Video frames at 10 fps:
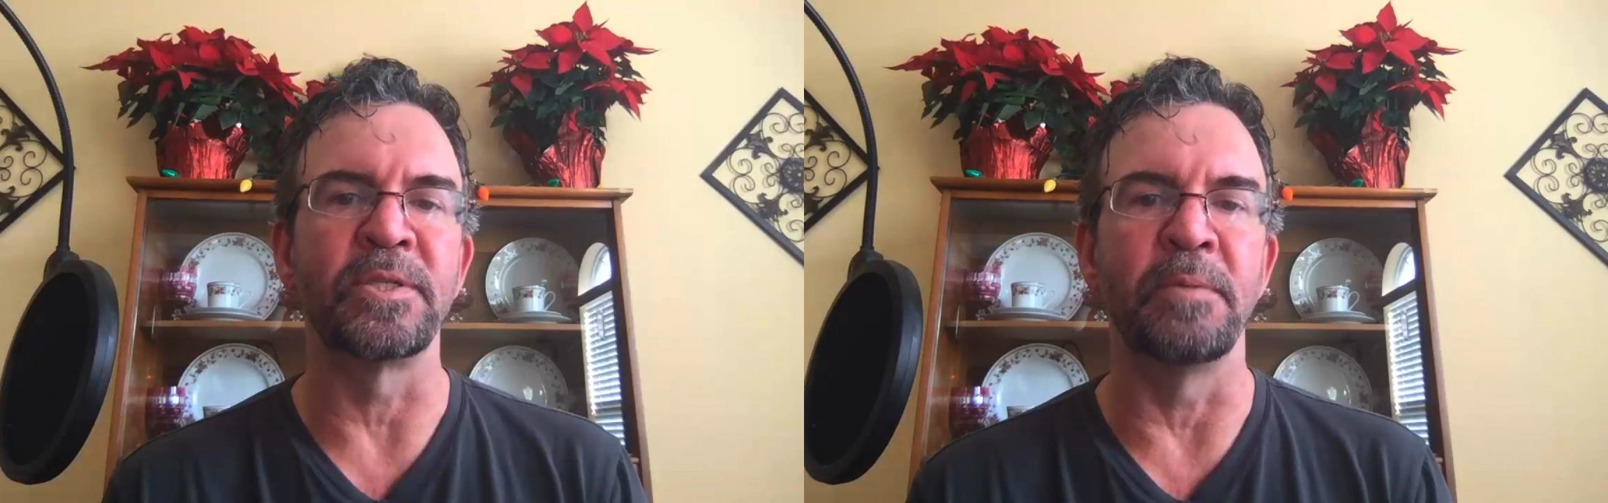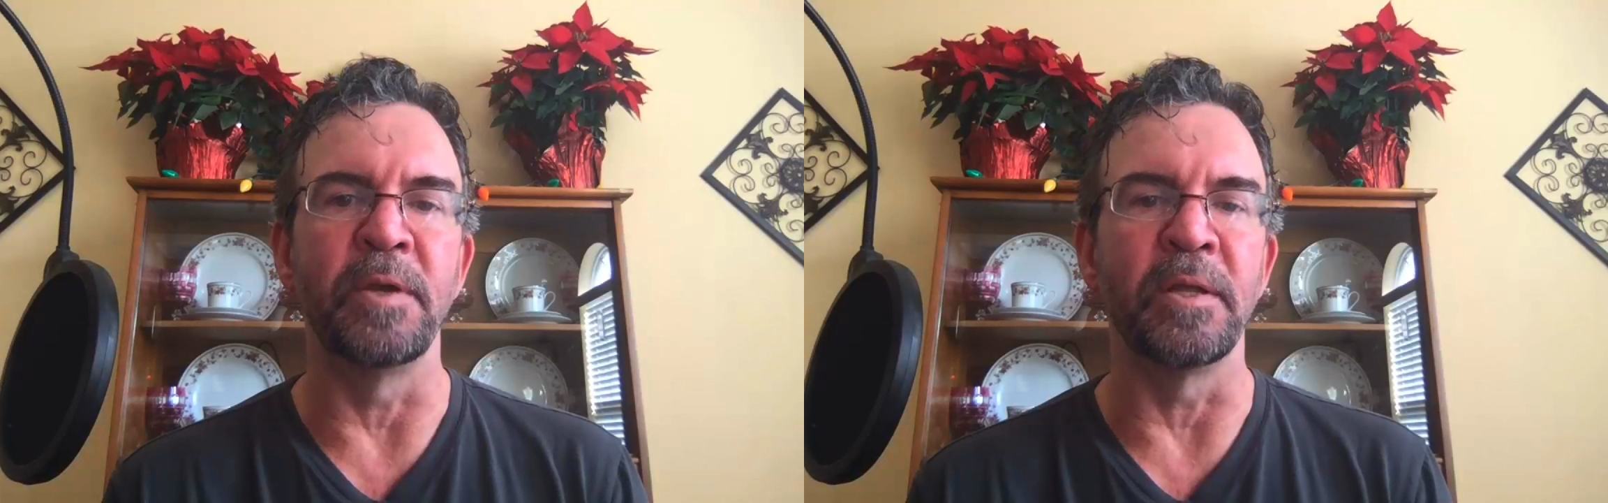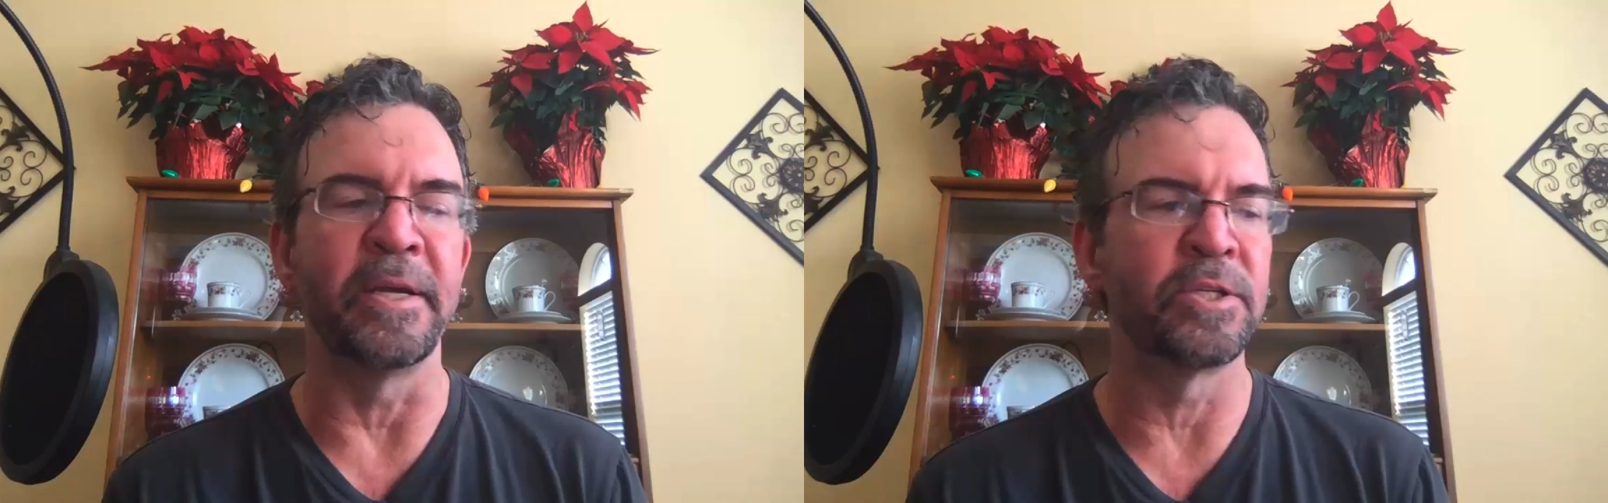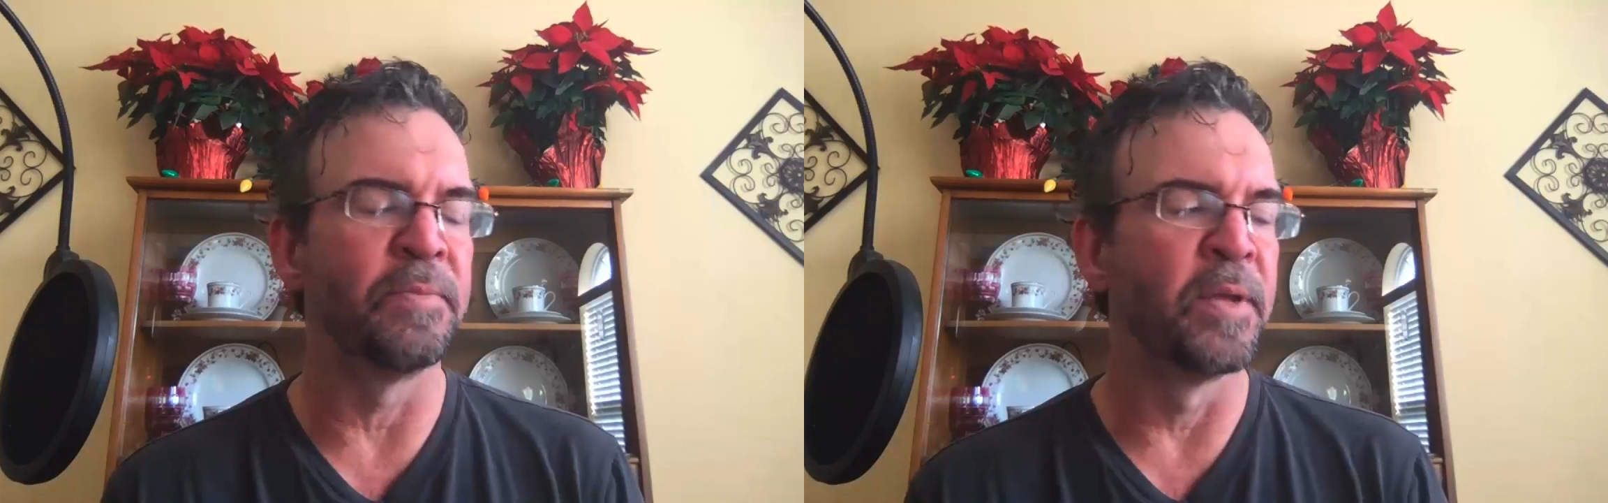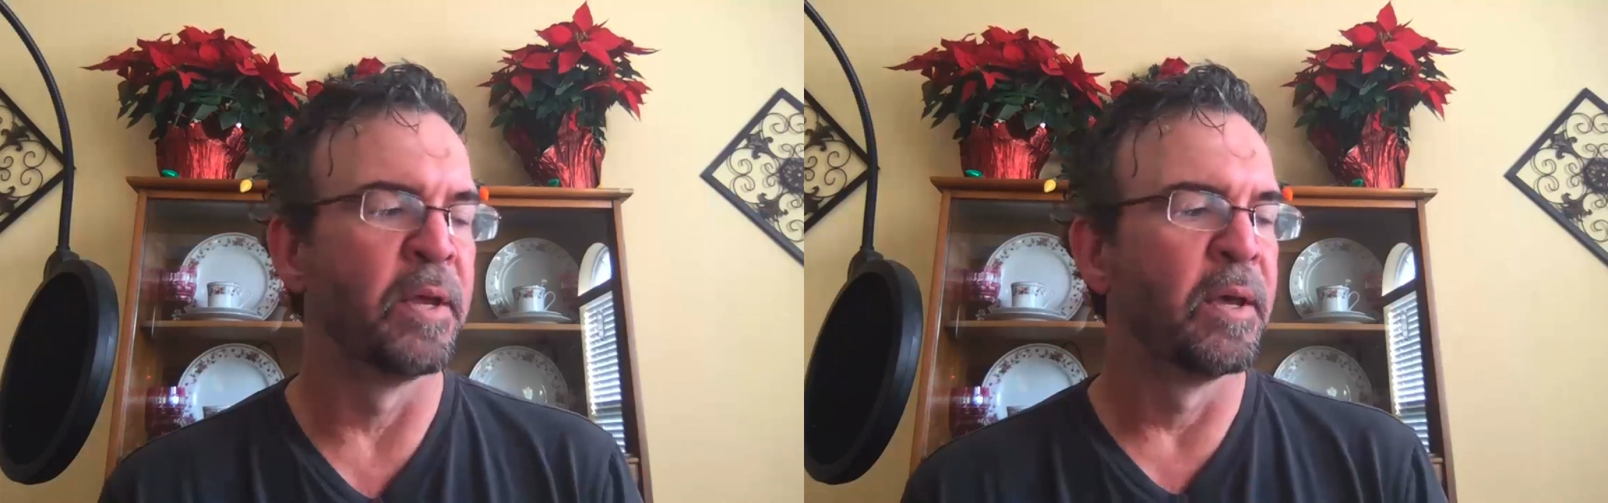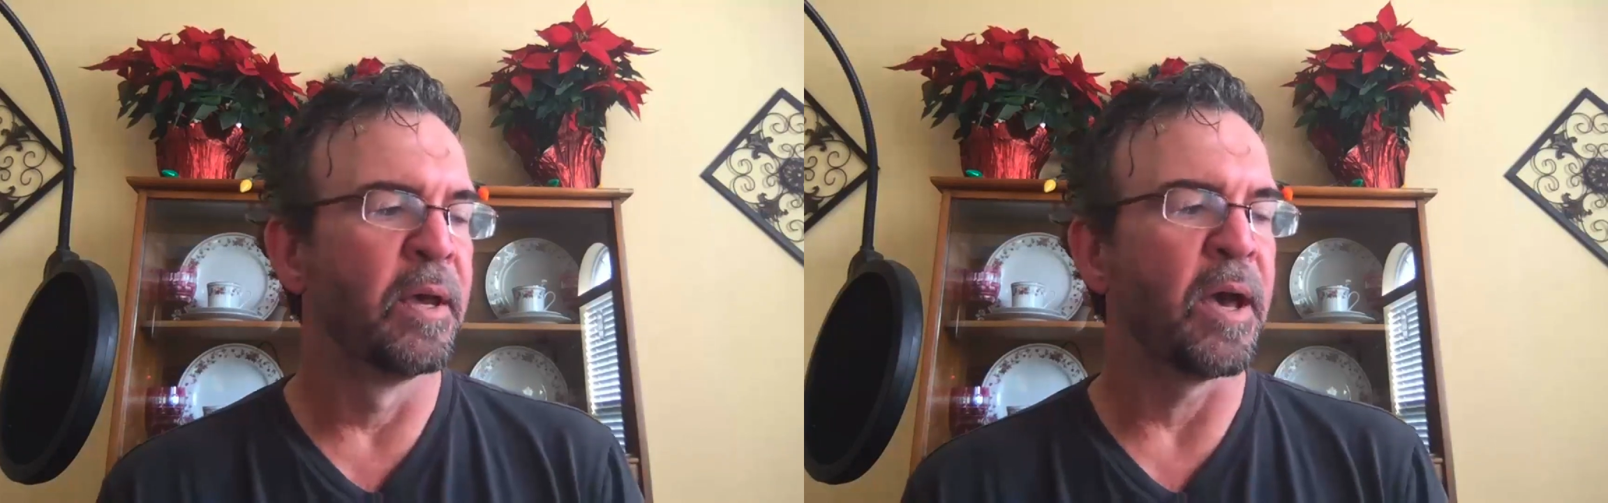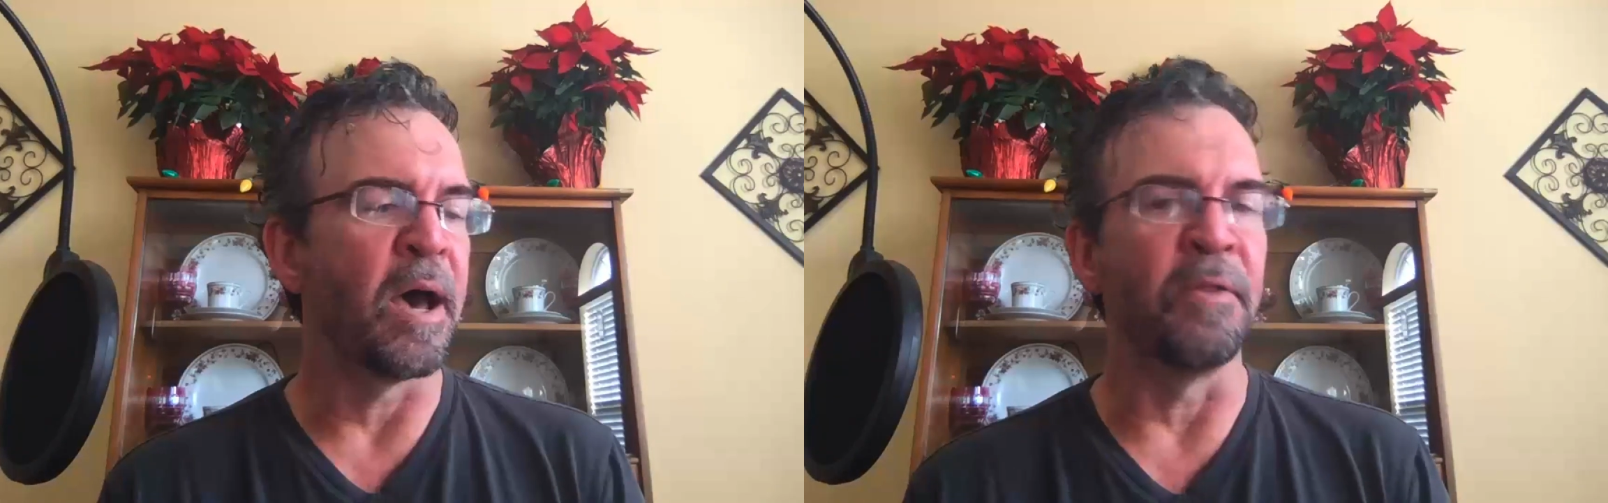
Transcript: simulation. Uh,